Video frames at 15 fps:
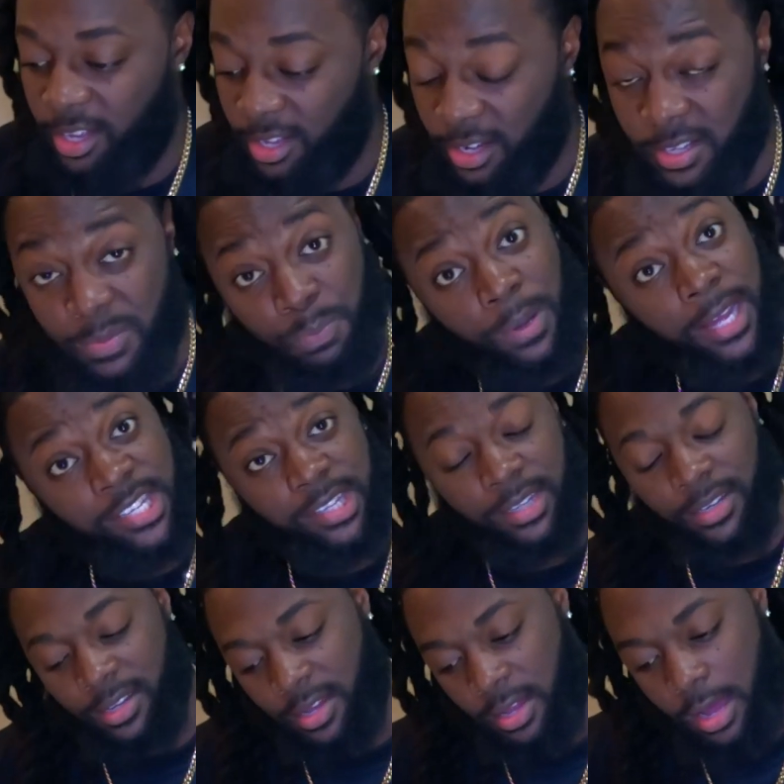let's budget.
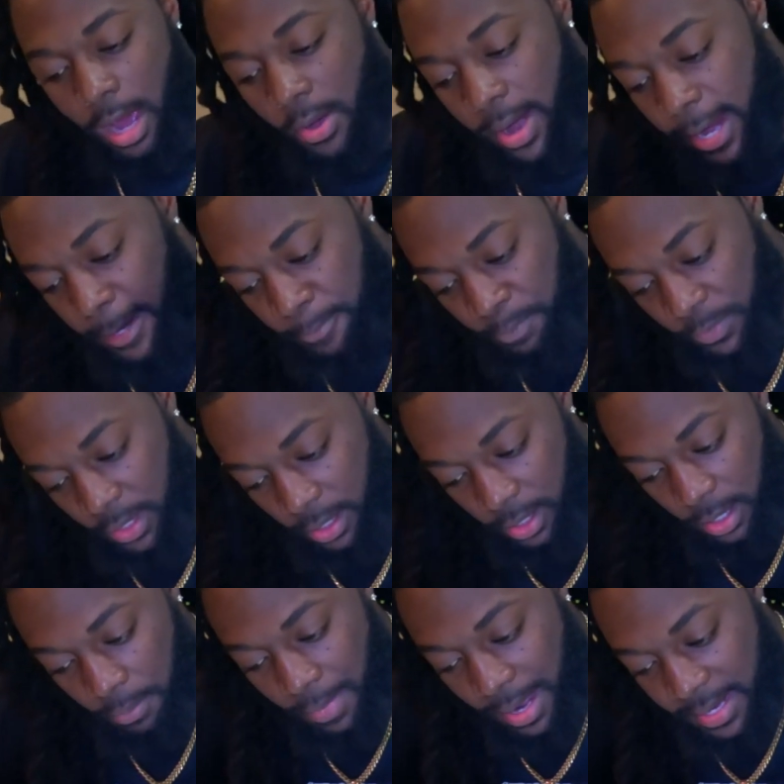All right.
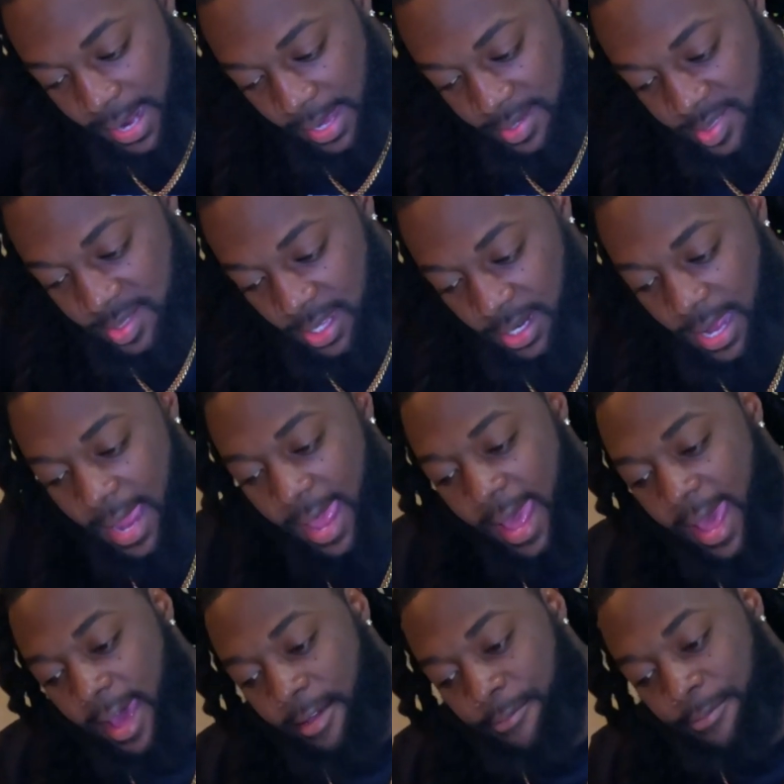Uh, my next thing I
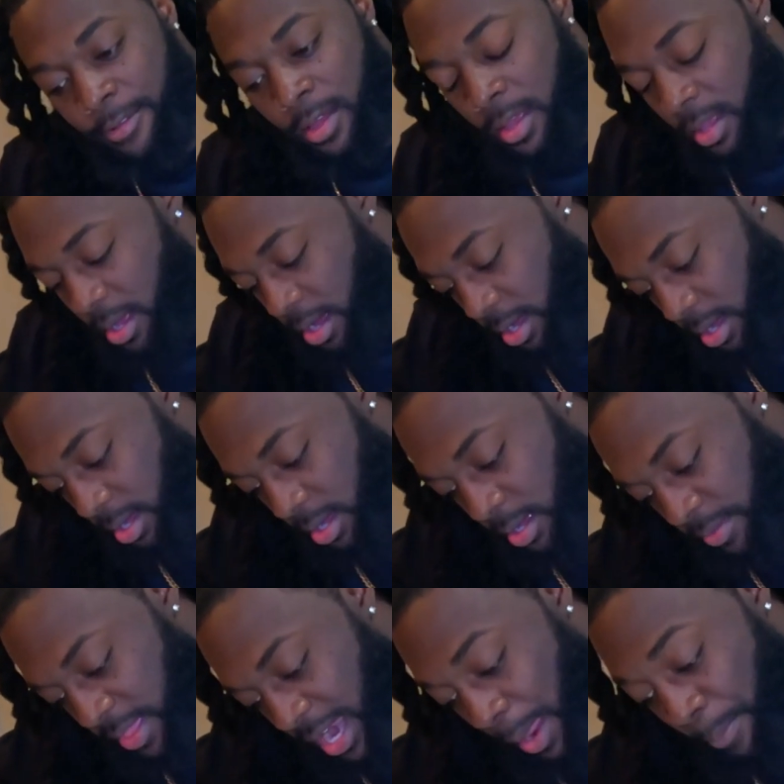have
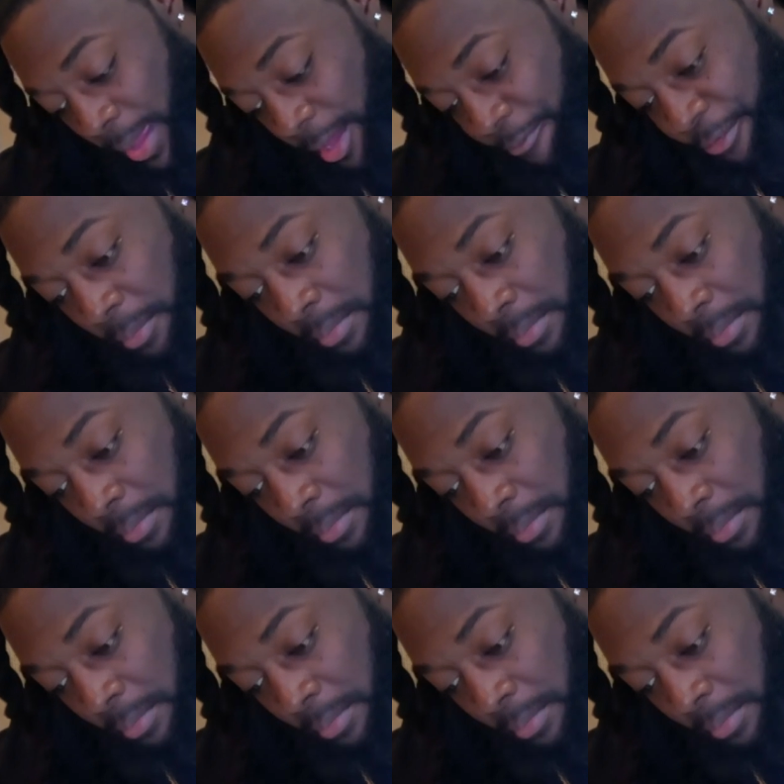uh, that I pay for